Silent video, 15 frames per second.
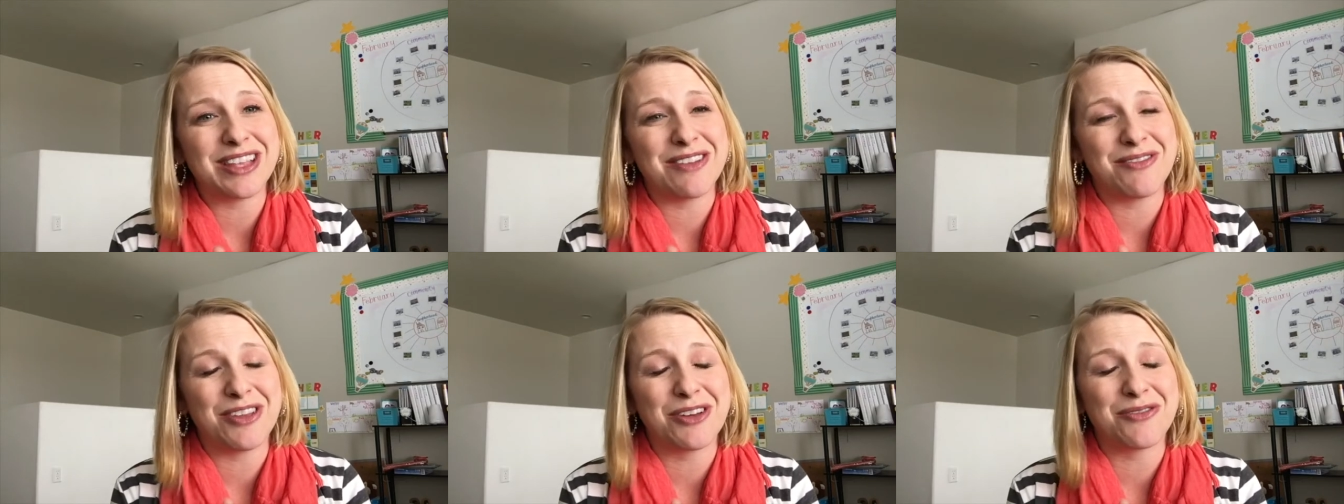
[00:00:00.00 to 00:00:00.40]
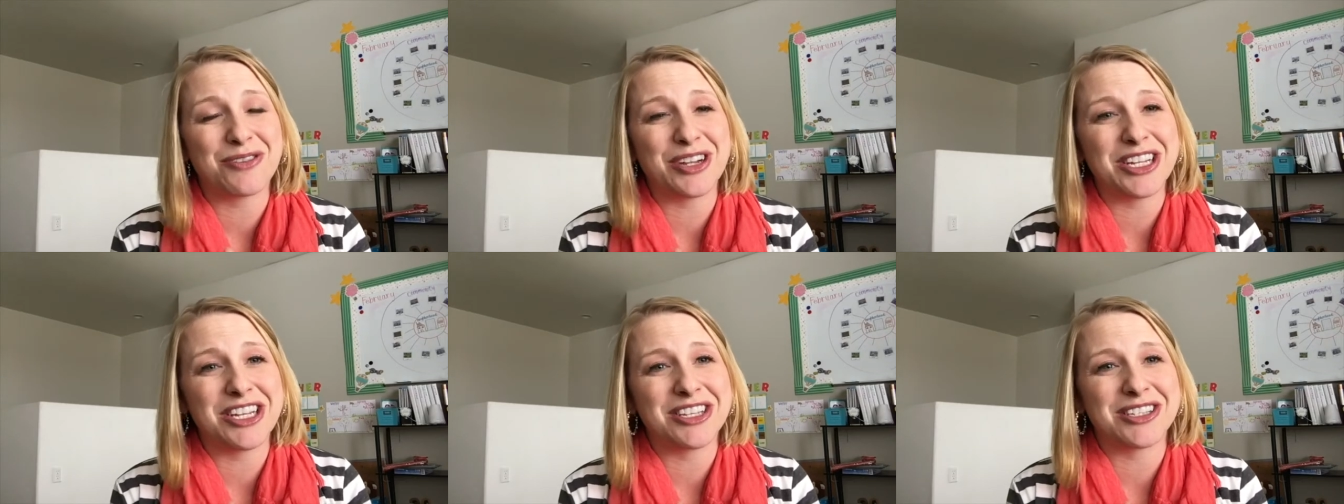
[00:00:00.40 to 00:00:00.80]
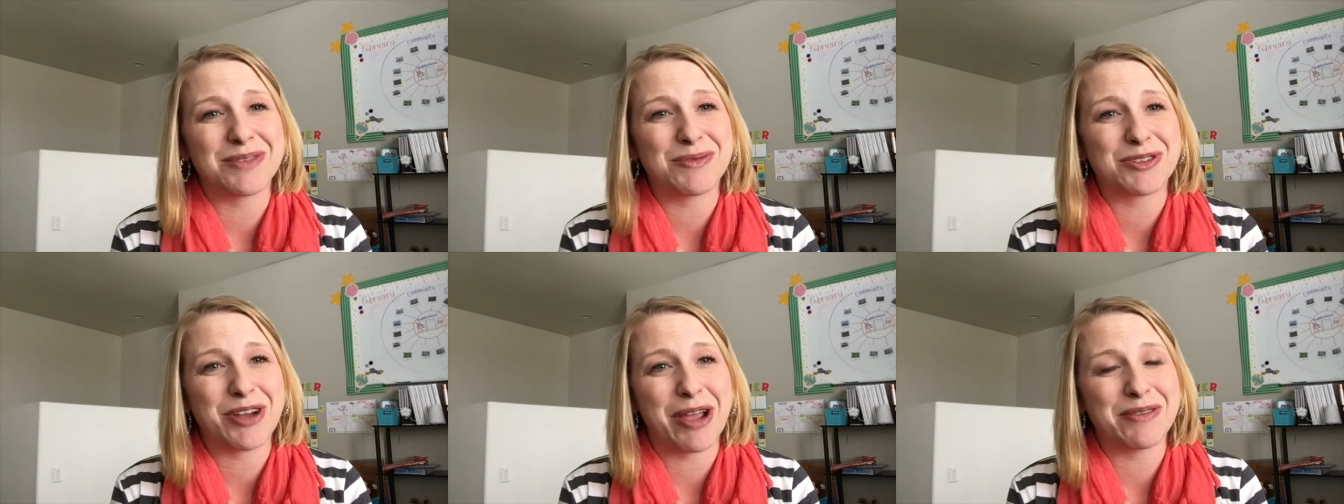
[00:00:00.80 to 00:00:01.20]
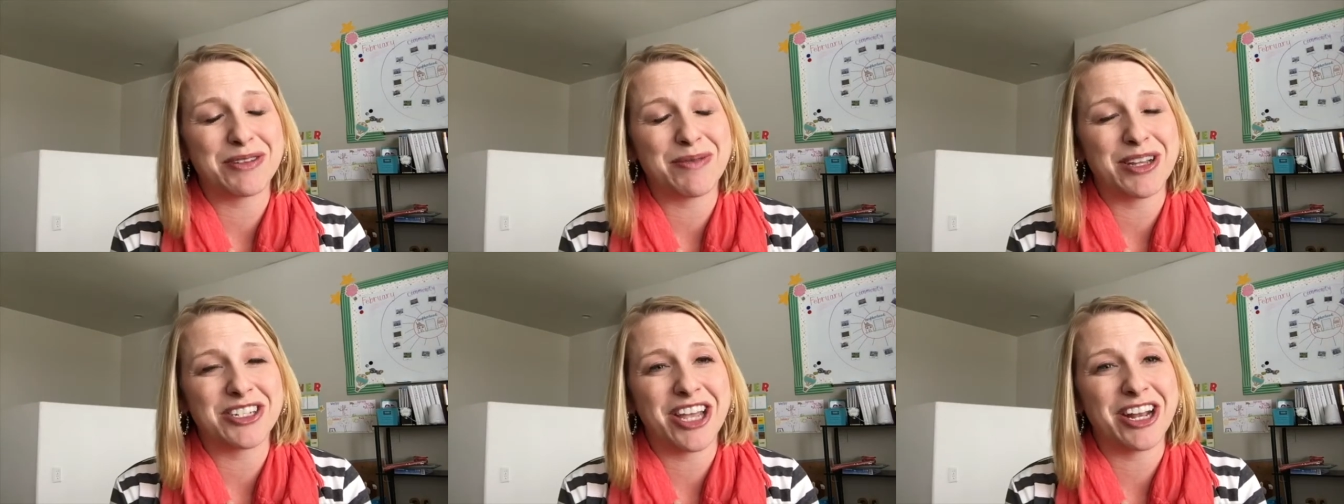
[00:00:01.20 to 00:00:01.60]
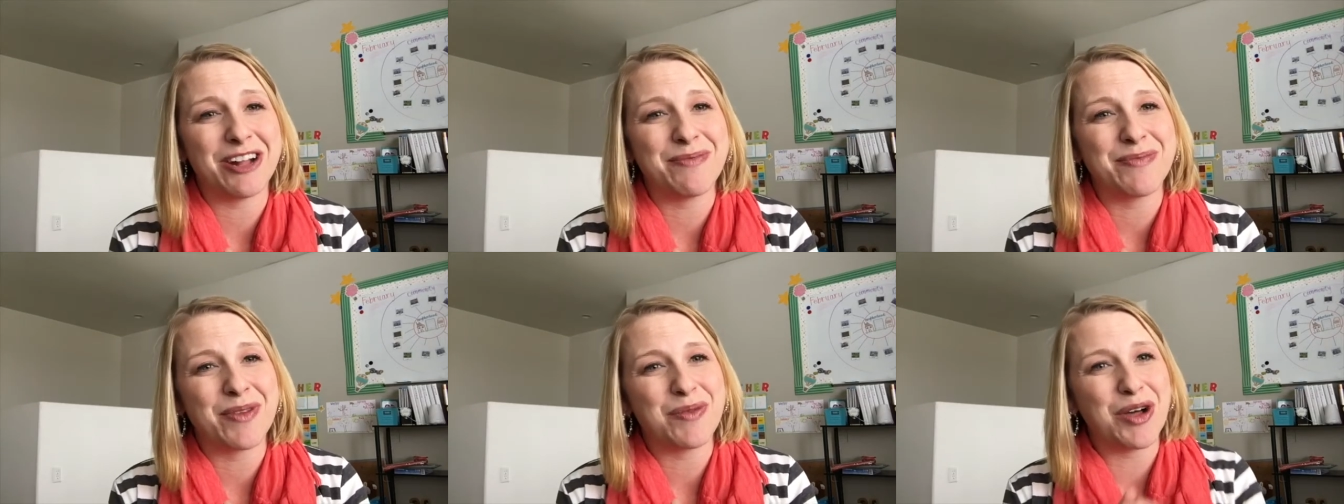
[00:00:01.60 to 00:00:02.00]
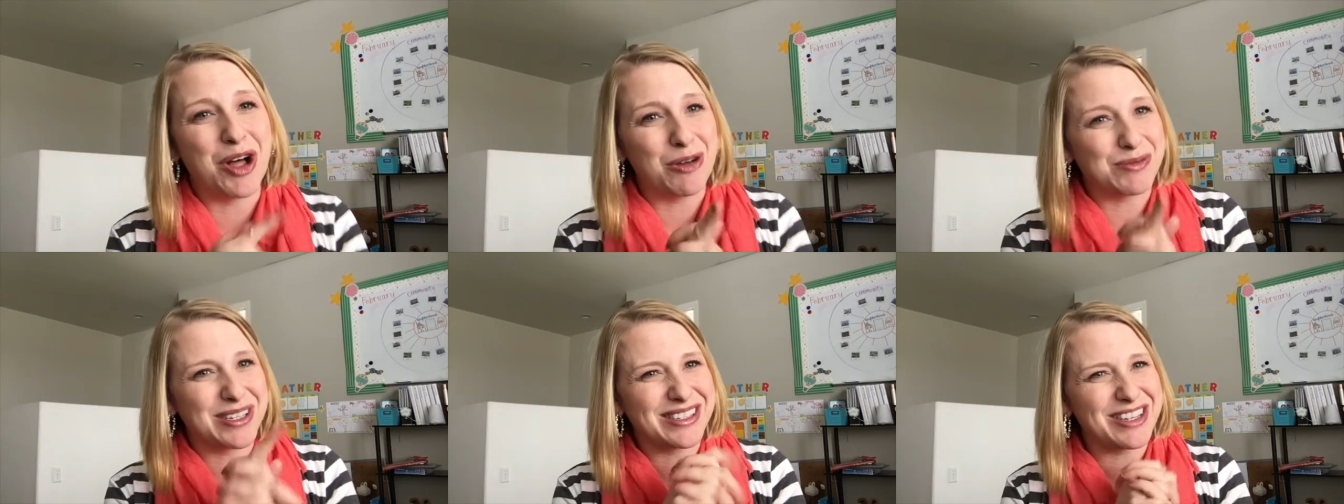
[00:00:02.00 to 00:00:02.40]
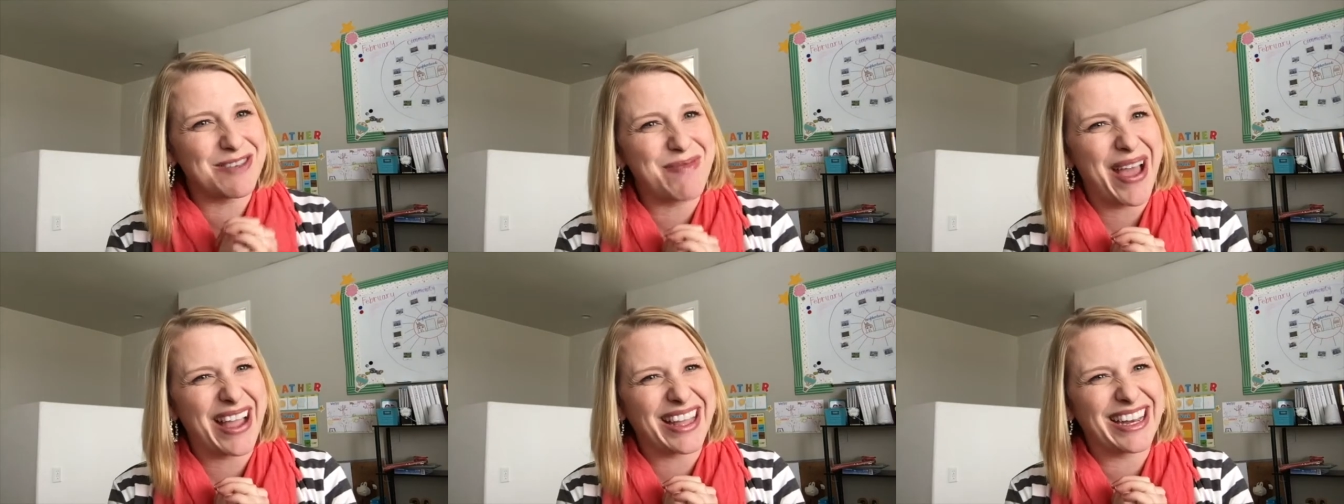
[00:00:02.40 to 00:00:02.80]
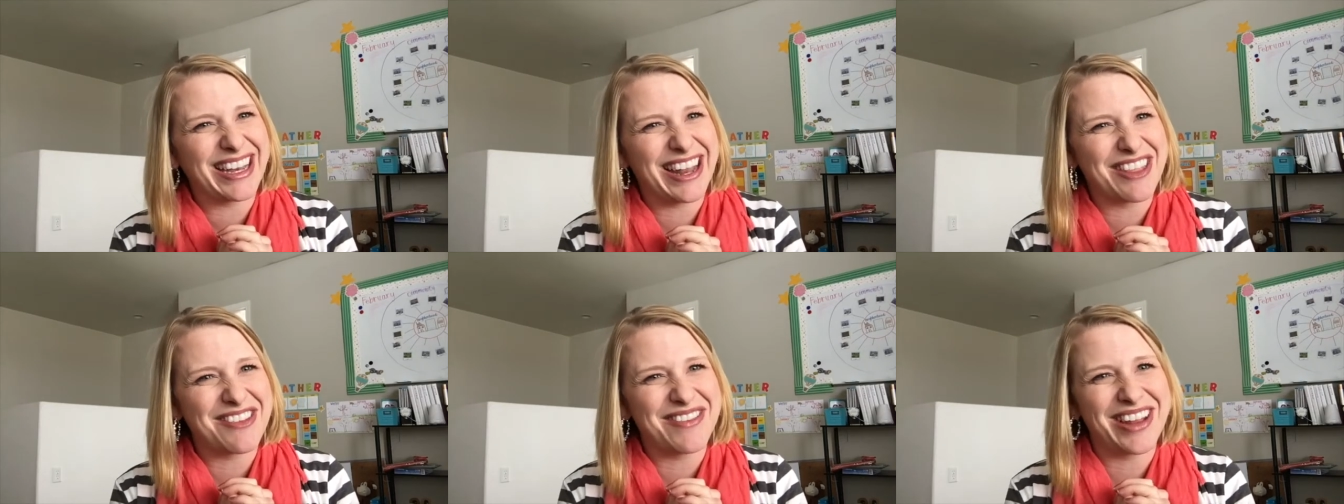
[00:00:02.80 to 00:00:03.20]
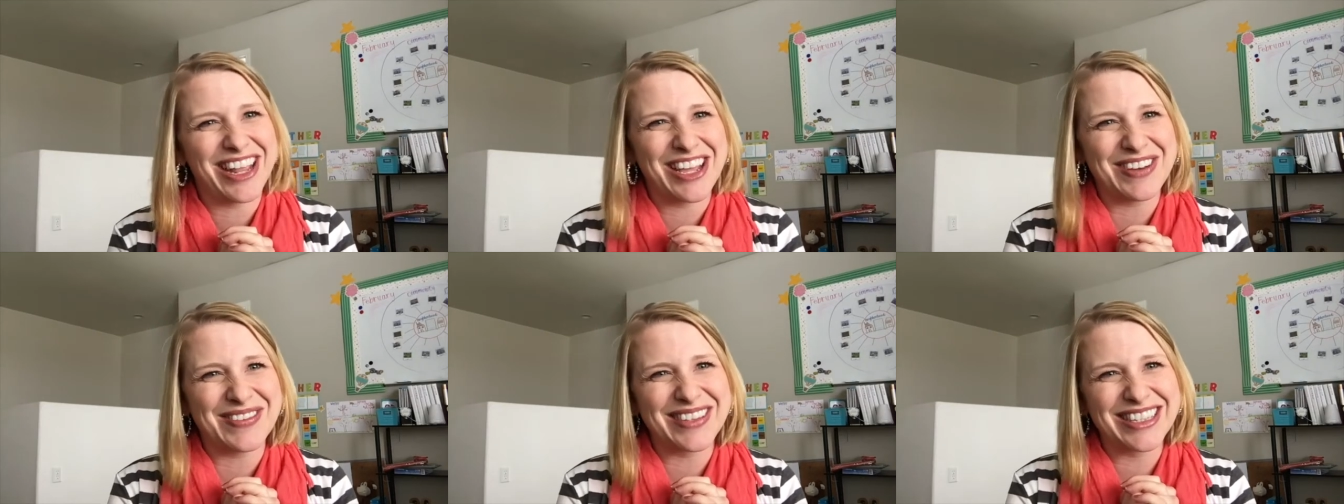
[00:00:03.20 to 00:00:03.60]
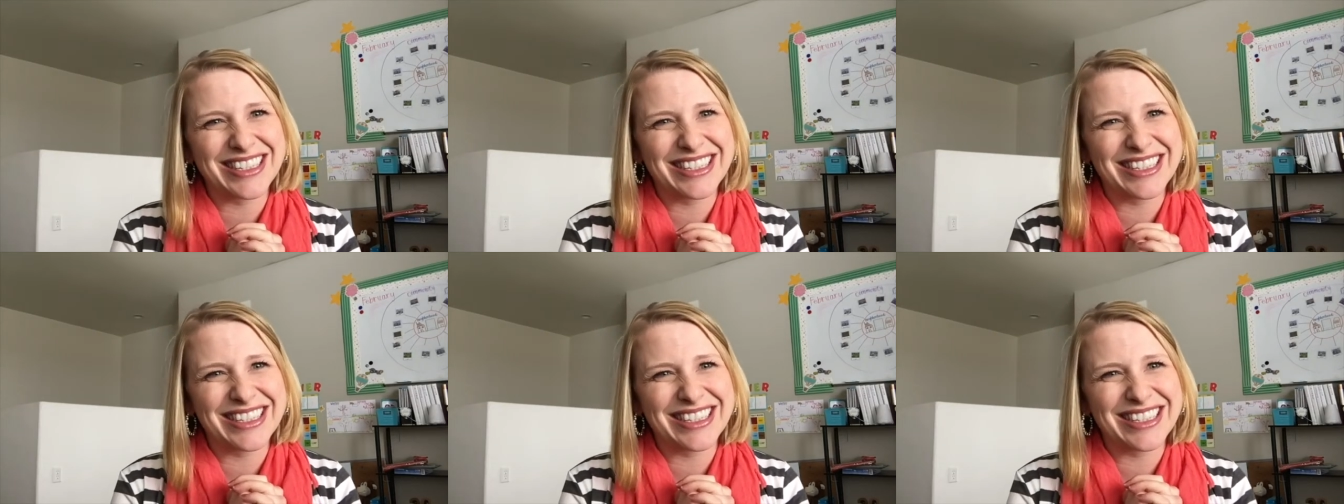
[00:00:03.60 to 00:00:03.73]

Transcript: then feel free to subscribe to my channel. We'll hope to see you back in another video.